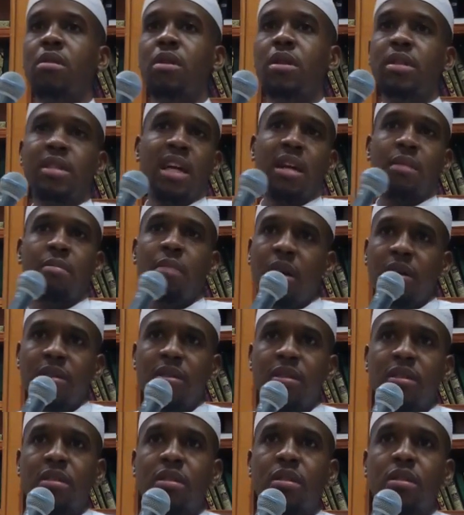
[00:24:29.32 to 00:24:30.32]
It's not a
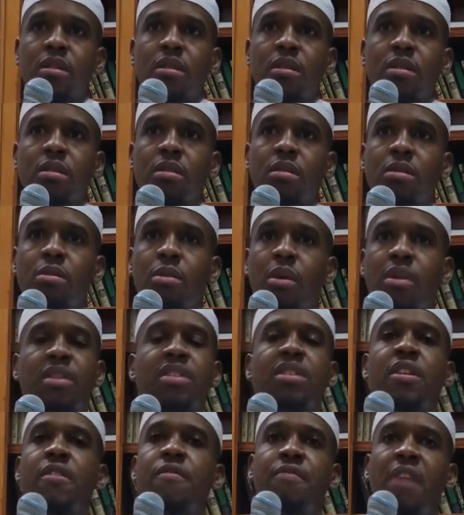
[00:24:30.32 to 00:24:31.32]
must. Whether
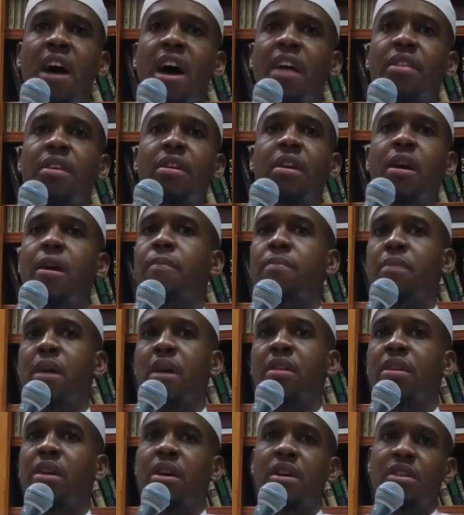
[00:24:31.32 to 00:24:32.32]
it's her father, her
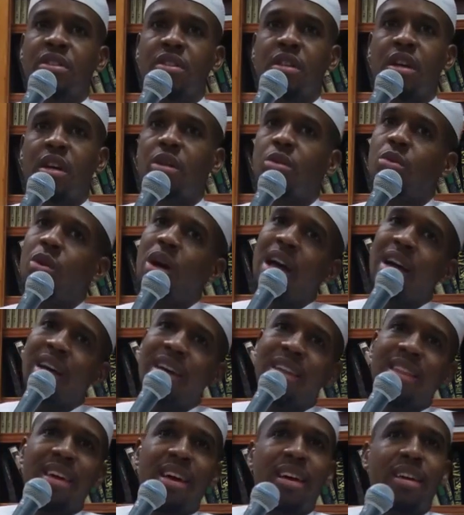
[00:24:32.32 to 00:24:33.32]
brother, her son, what heck
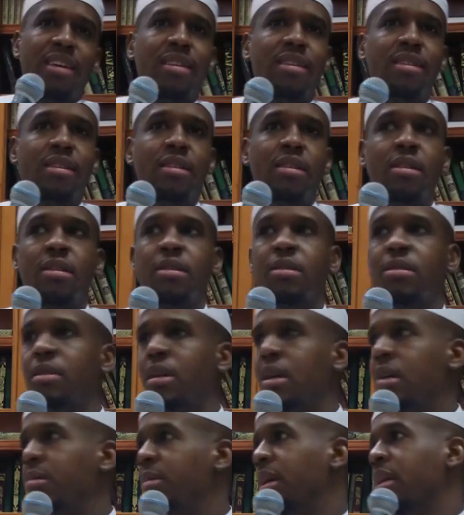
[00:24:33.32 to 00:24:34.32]
is that?
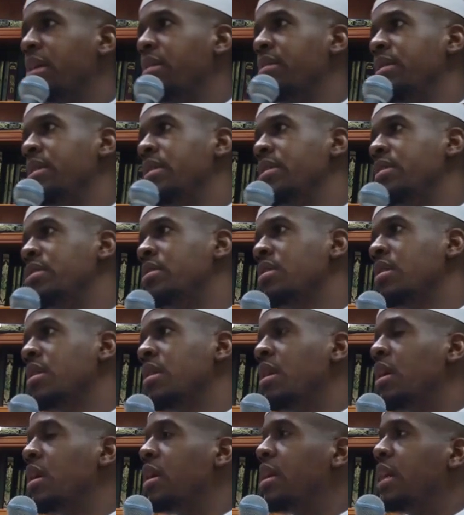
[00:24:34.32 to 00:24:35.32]
Everybody clear on
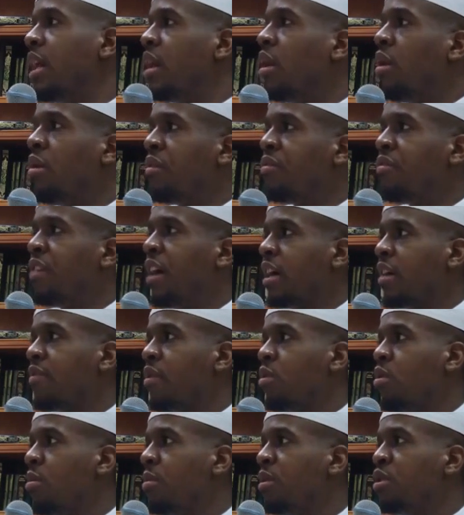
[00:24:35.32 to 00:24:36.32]
this? Let alone the fact if
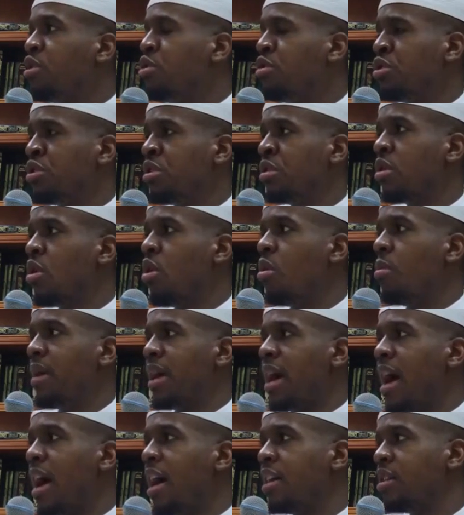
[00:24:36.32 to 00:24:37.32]
a woman chooses to go
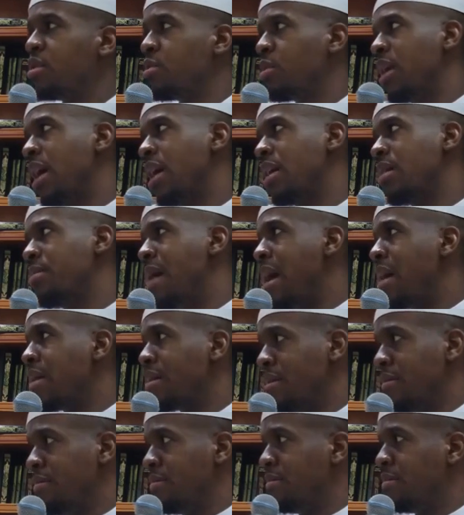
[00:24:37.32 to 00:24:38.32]
make hajj without a
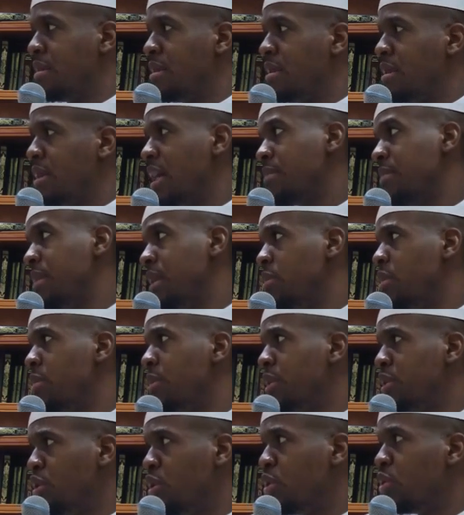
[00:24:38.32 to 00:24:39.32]
mahram, like many
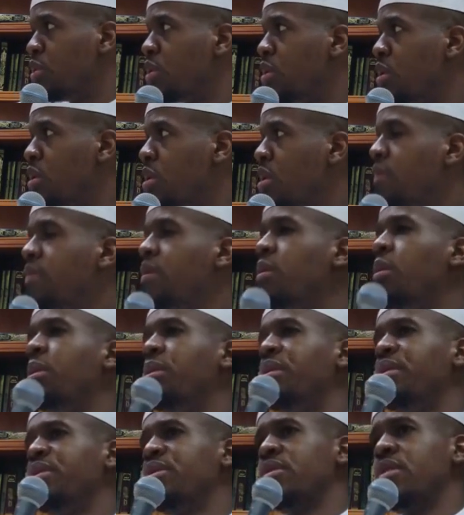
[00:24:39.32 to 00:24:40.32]
women do, for one
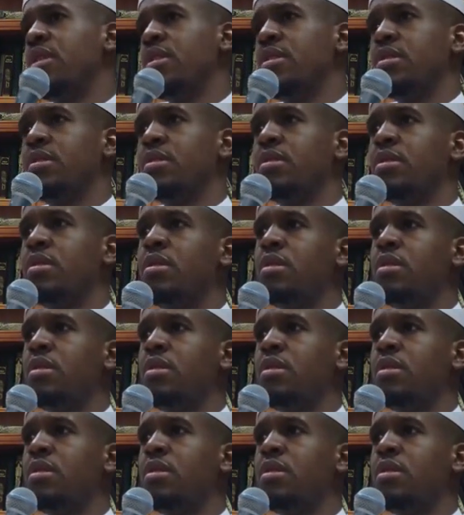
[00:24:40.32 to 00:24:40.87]
reason or another.